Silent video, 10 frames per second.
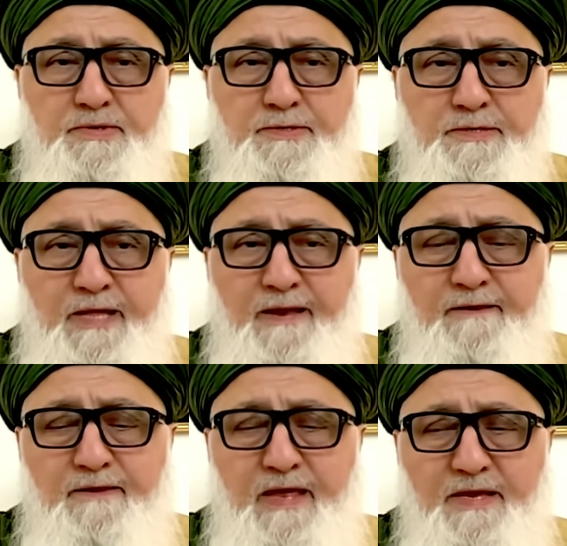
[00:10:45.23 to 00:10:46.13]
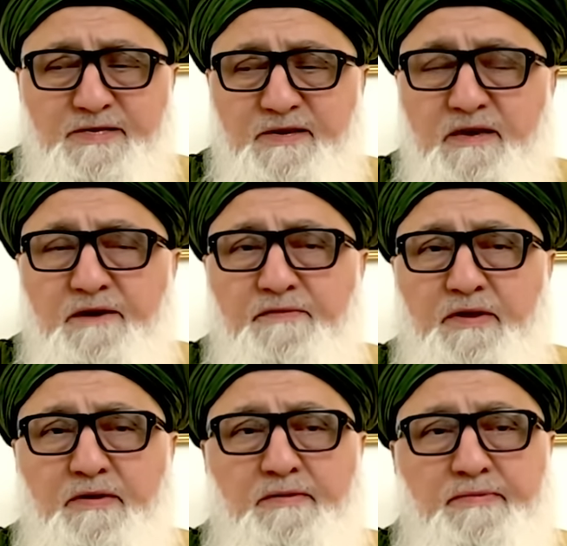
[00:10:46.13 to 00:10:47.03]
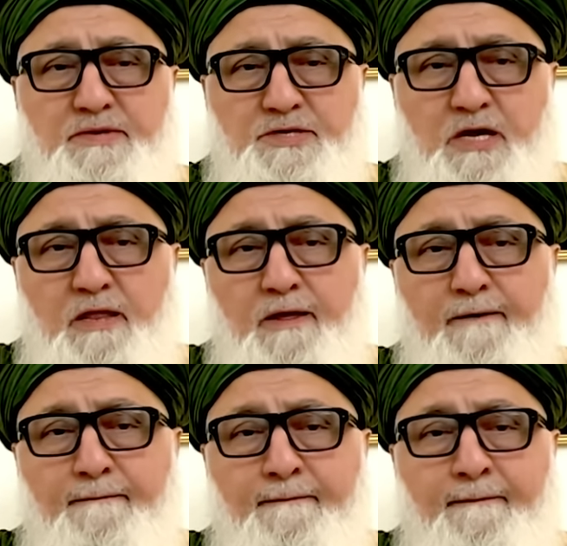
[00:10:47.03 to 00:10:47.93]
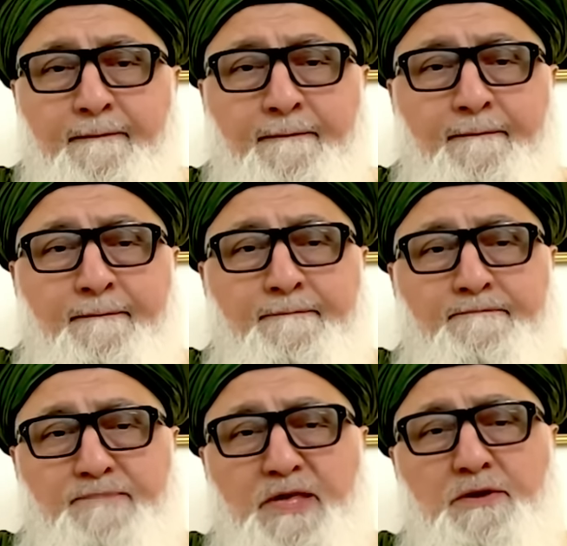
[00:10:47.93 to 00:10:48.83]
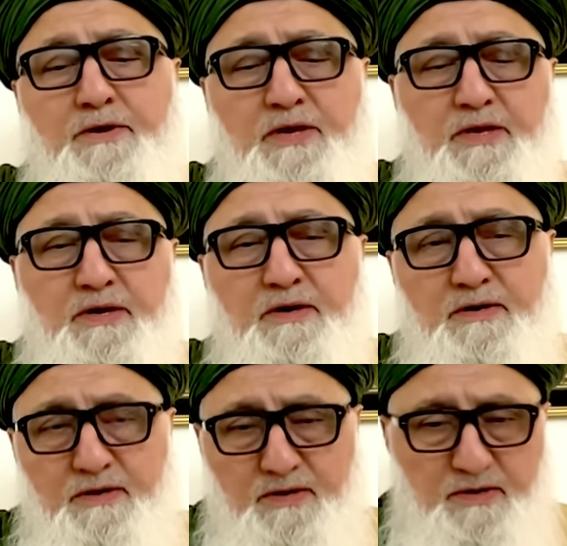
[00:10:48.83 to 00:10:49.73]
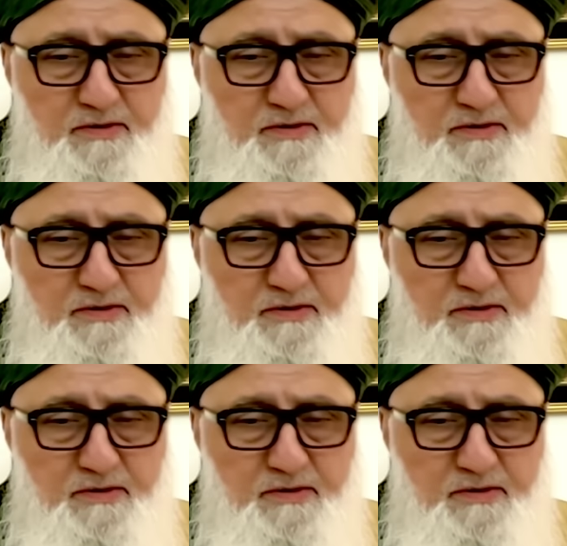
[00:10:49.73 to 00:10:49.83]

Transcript: that, that is a given inshaAllah. They don't need a,